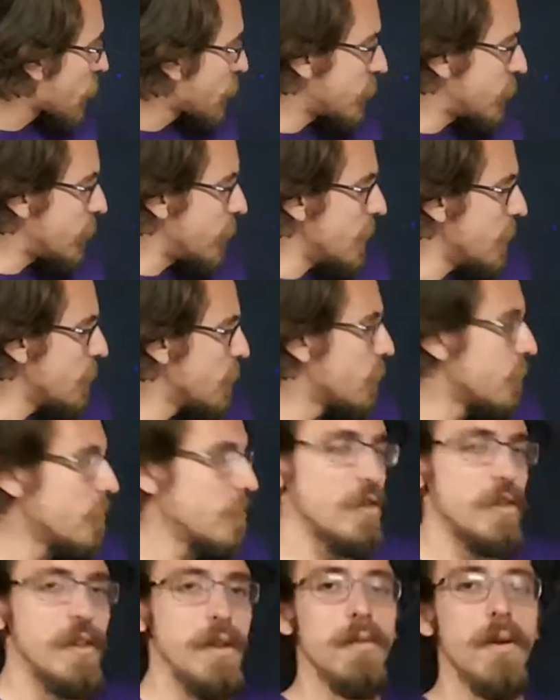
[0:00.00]
with D
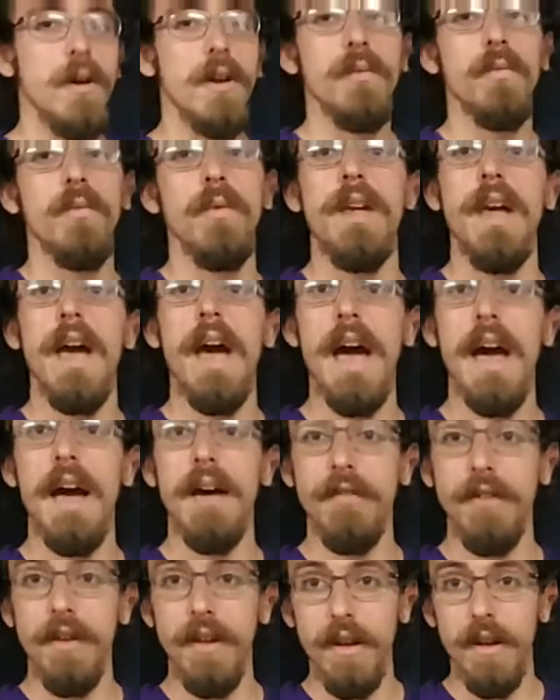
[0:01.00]
and see what we
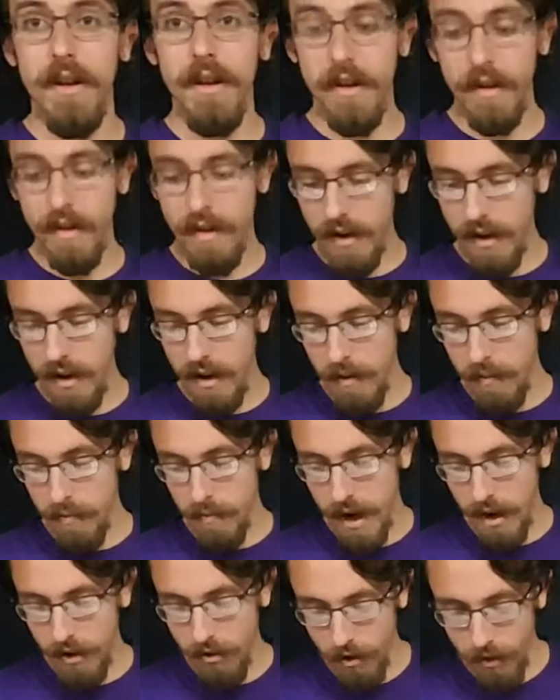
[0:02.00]
have in D
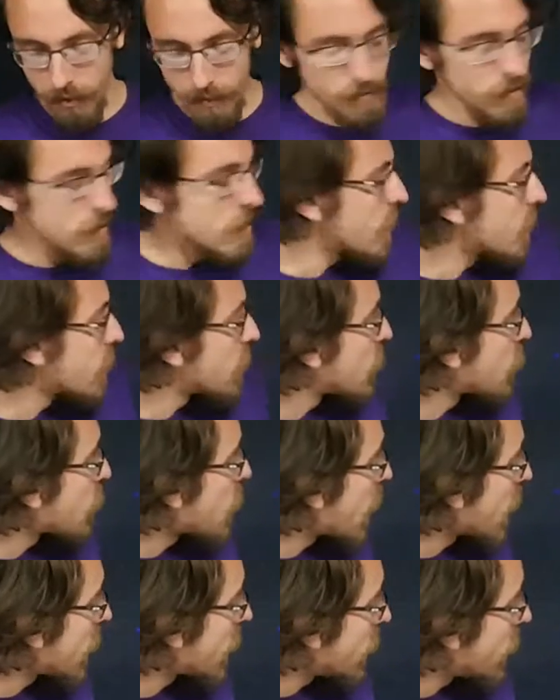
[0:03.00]
major. The
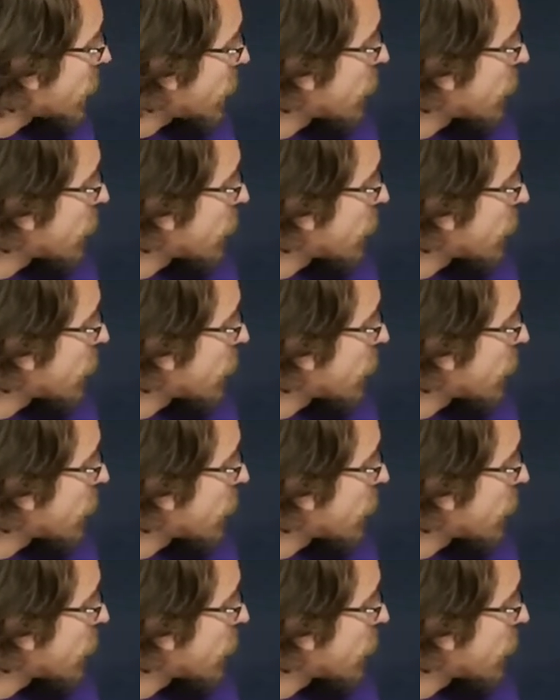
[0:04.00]
1